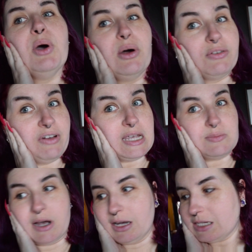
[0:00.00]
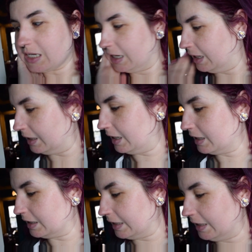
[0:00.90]
put on a face mask, and
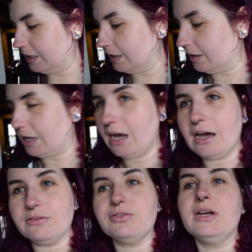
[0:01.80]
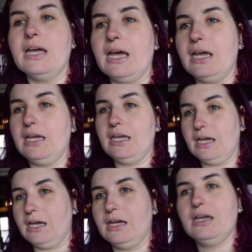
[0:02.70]
luckily I have
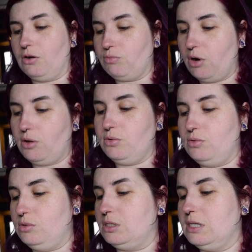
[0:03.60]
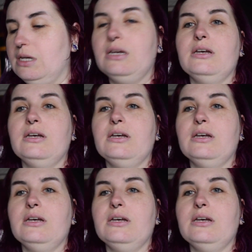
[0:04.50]
a rose